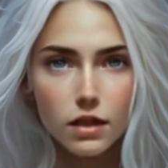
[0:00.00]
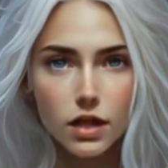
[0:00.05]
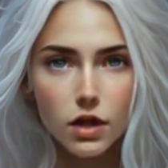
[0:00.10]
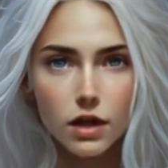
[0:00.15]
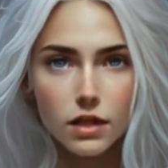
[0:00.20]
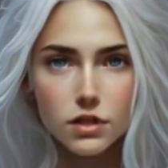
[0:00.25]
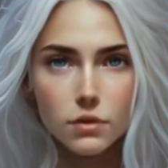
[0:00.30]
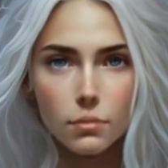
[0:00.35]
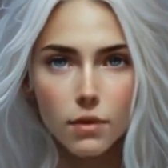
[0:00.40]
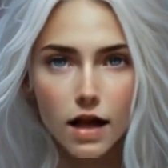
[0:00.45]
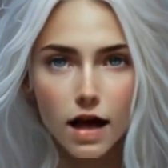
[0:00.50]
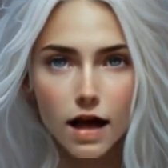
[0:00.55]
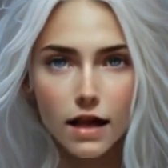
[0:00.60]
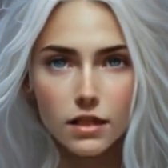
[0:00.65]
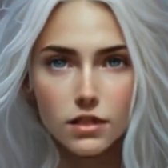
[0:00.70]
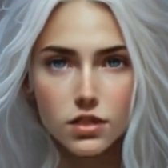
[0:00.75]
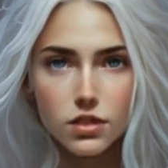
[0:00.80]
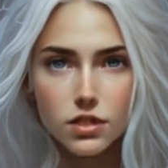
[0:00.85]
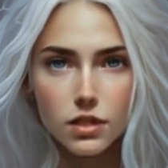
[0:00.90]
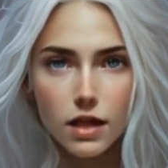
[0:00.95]
Years
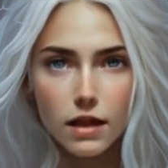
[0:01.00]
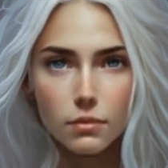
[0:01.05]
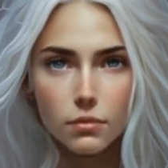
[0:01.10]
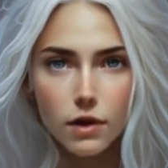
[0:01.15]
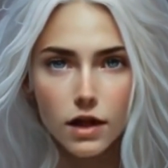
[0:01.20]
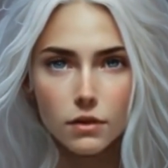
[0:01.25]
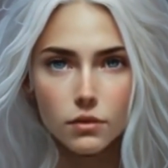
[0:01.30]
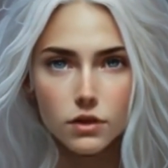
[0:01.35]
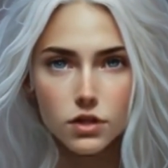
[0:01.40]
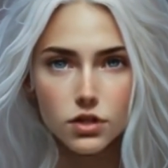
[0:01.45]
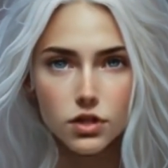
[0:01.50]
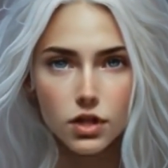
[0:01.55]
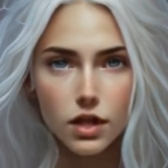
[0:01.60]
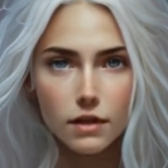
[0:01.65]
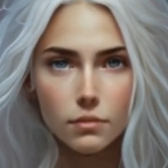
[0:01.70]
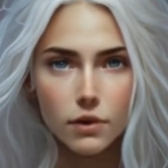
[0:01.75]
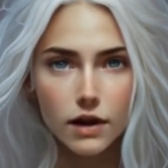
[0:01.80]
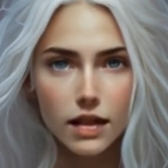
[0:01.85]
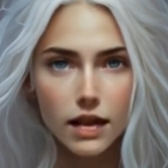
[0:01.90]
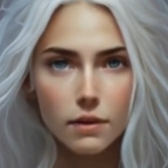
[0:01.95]
passed, and
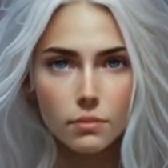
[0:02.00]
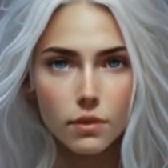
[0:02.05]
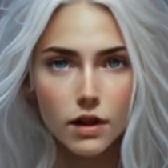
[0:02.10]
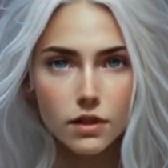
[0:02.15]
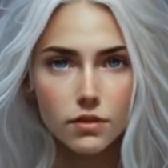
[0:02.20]
Ravenshade became